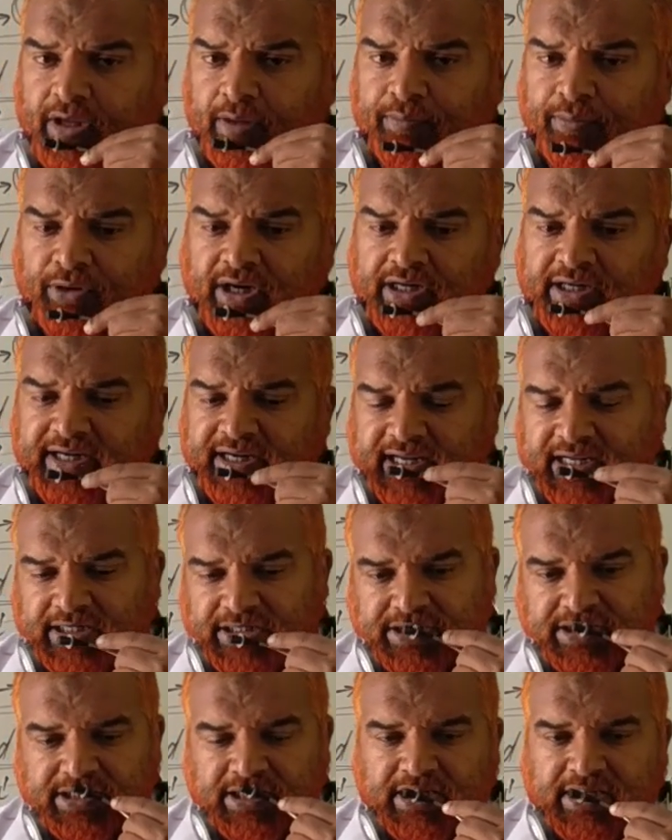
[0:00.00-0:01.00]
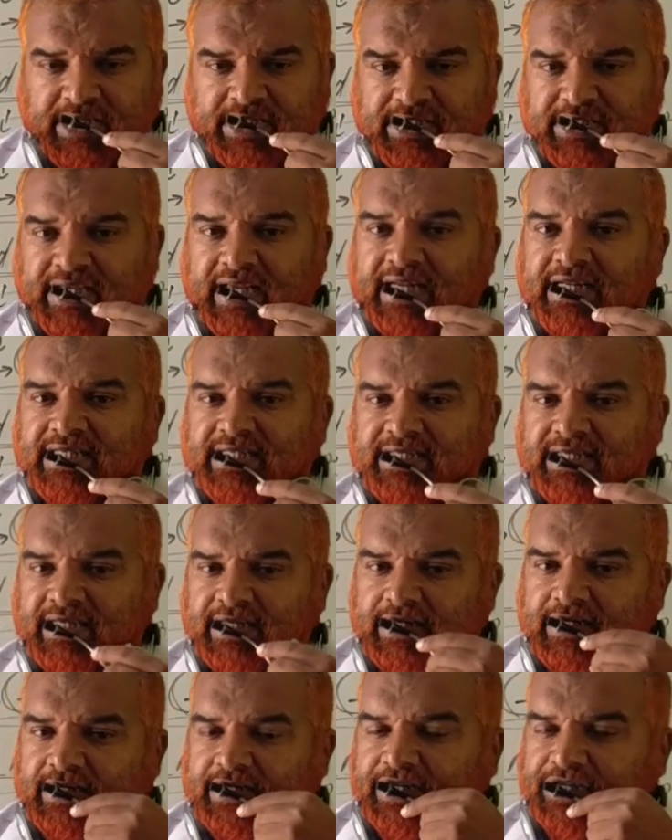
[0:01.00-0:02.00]
pollen grains,
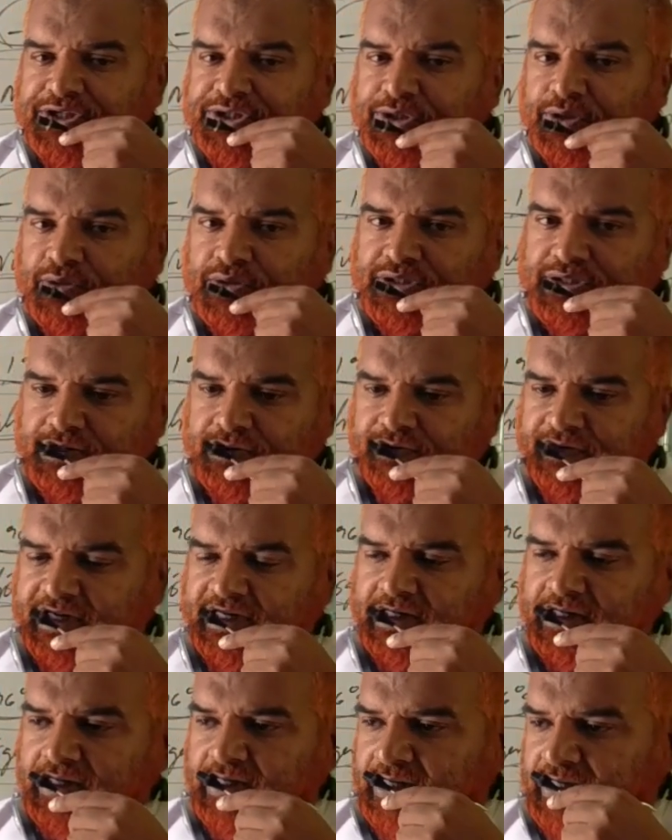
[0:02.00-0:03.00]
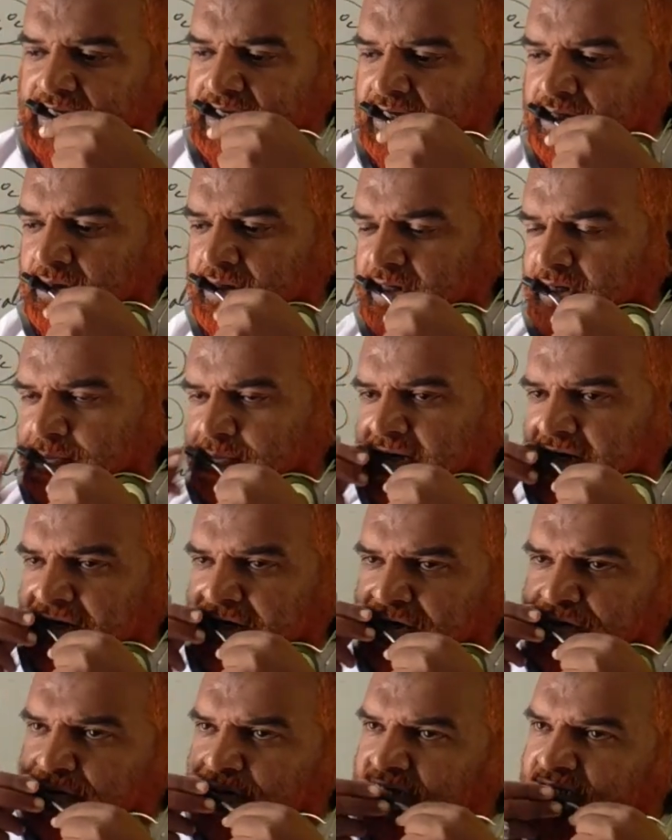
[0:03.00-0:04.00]
cells, tissues, fine, in
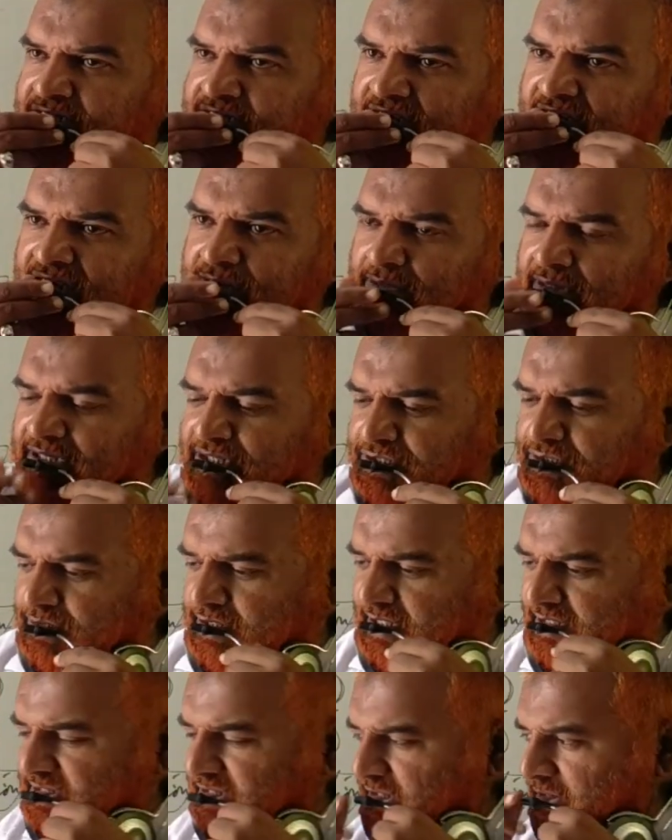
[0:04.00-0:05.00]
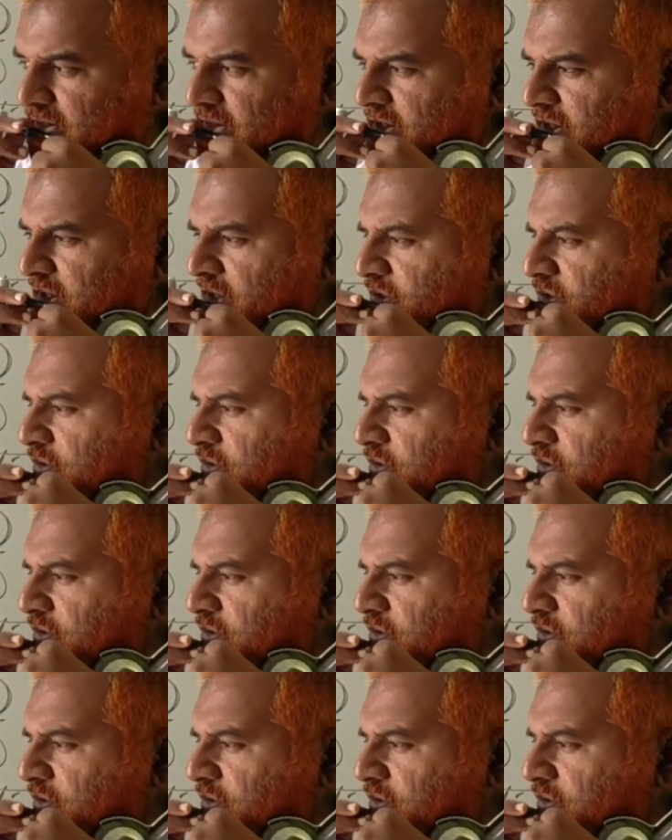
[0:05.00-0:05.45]
plant tissue culture, animal tissue culture.